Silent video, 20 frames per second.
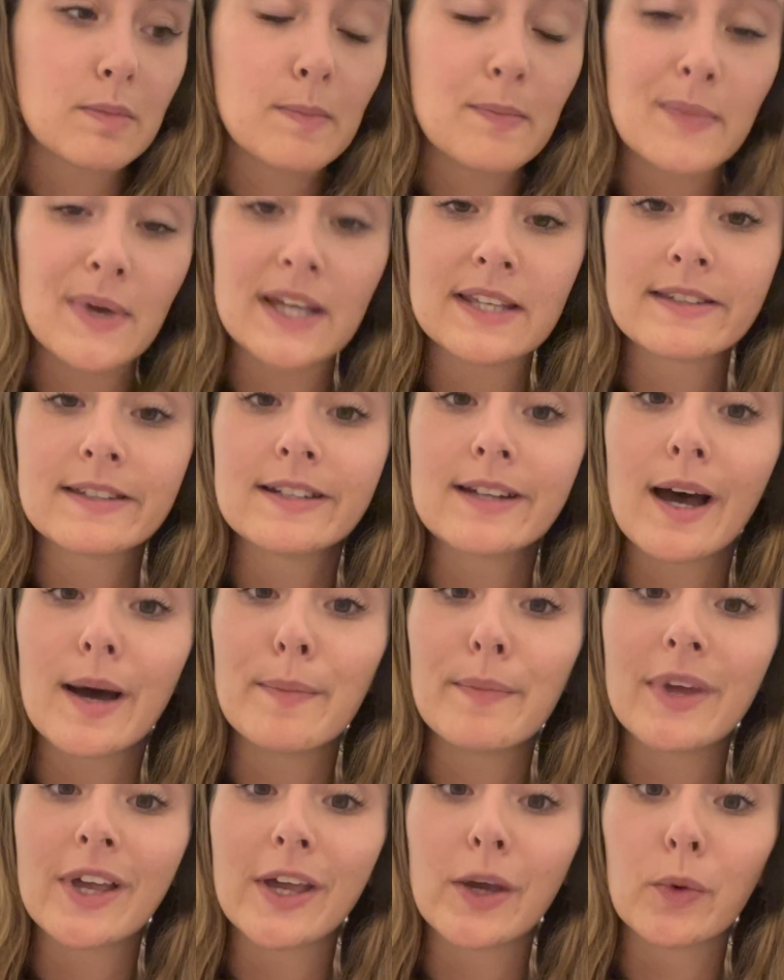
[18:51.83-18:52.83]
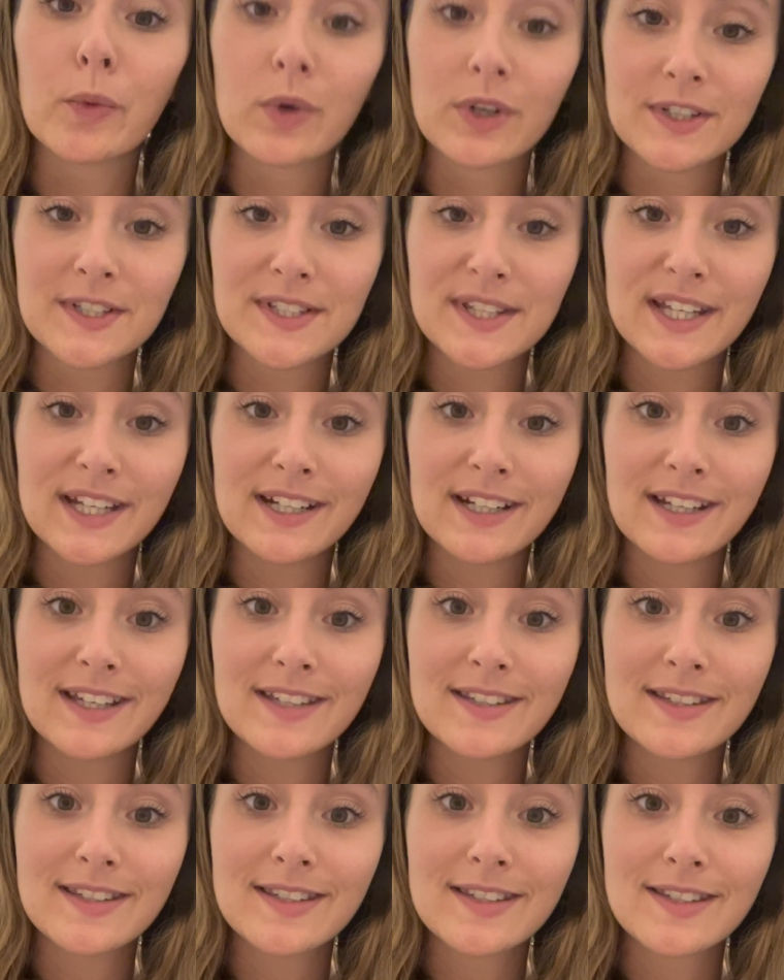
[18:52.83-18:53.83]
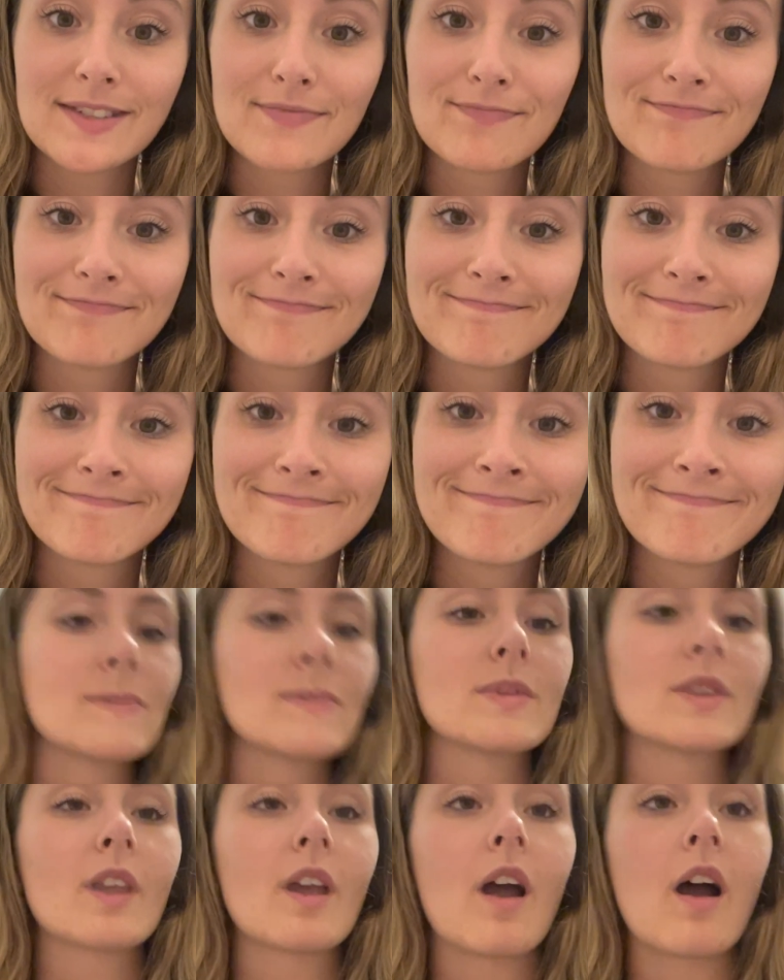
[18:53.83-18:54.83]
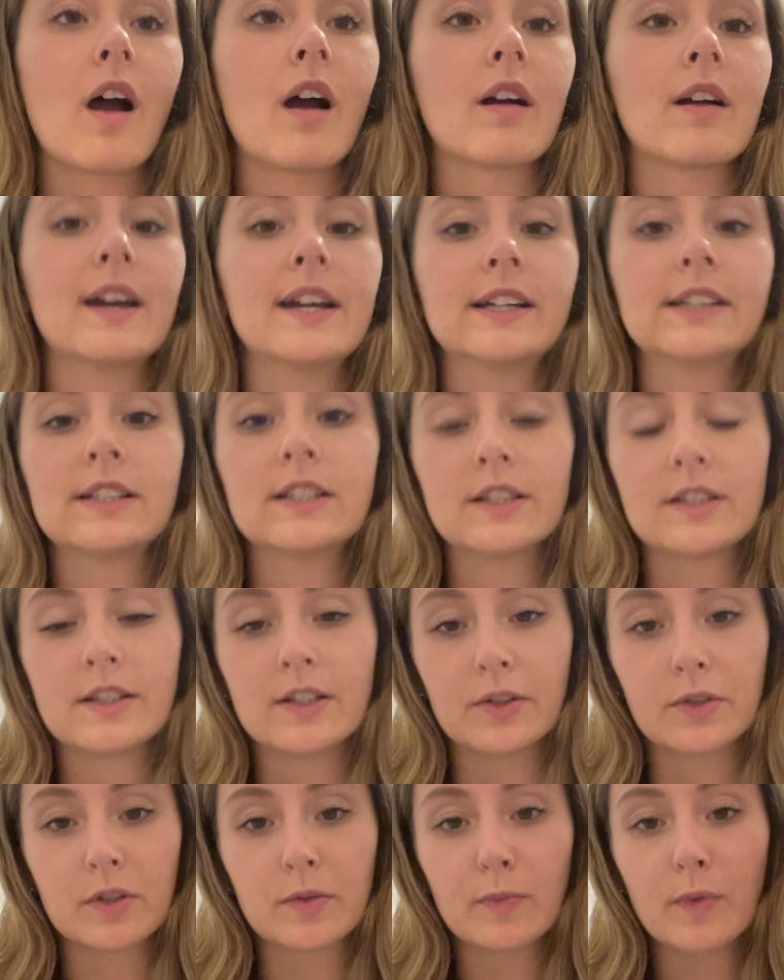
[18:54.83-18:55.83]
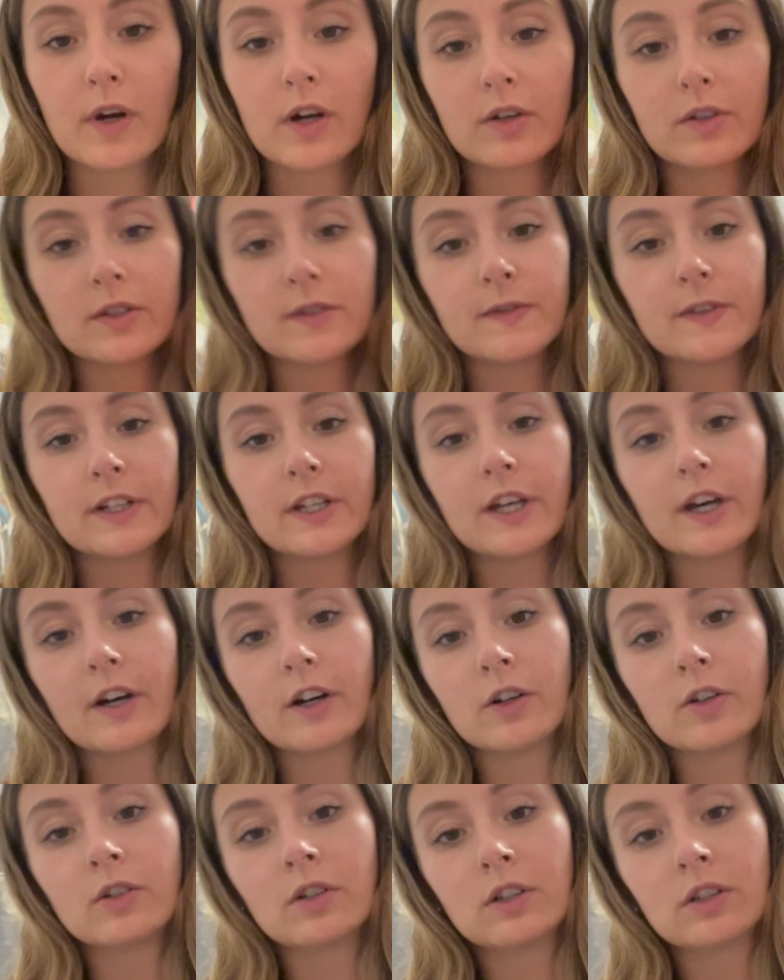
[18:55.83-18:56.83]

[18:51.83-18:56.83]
Best not make it worse than it is. Alright, so tomorrow's video,